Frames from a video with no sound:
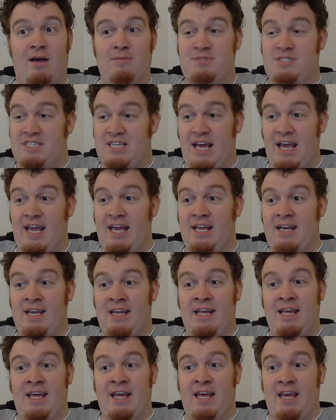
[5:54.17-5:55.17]
I'm
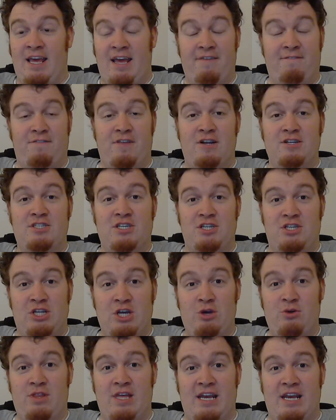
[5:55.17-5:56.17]
saying if there's a
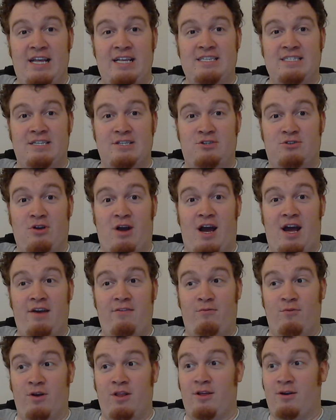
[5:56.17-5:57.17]
dude that needs to
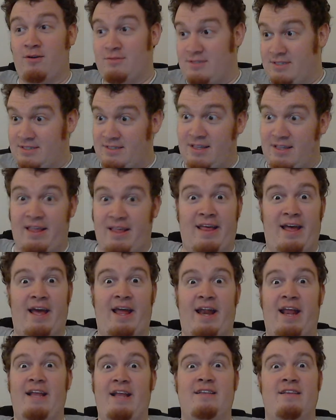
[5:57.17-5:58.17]
drive one of those,
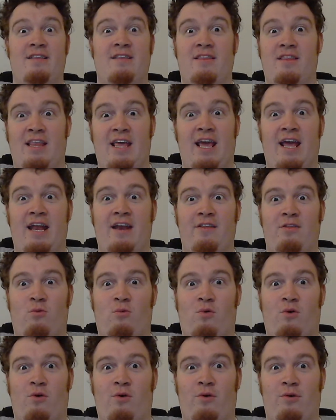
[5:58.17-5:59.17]
that ain't the end of the
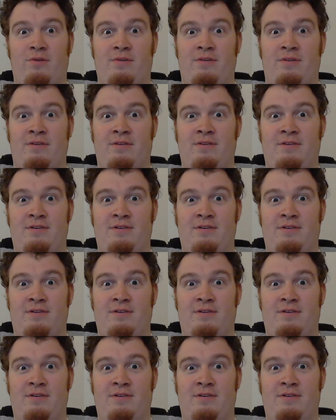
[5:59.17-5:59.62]
world.